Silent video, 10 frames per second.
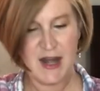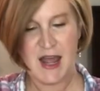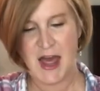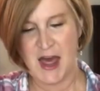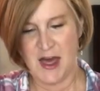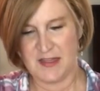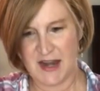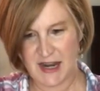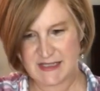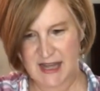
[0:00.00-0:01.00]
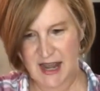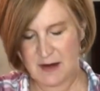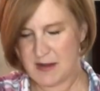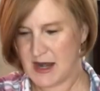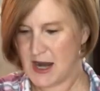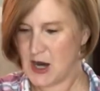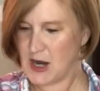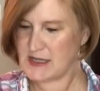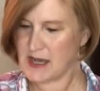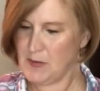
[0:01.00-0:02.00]
right, the next item in
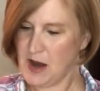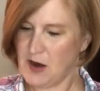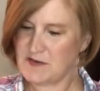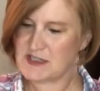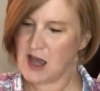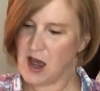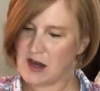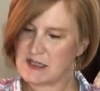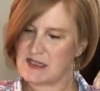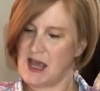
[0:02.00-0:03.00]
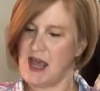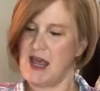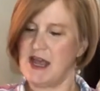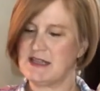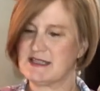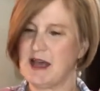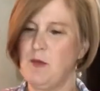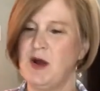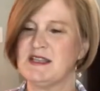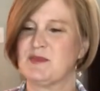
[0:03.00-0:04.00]
here is a pair of socks. It's
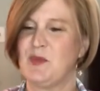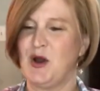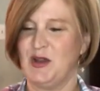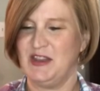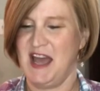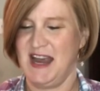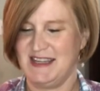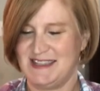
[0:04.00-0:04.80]
someone's birthday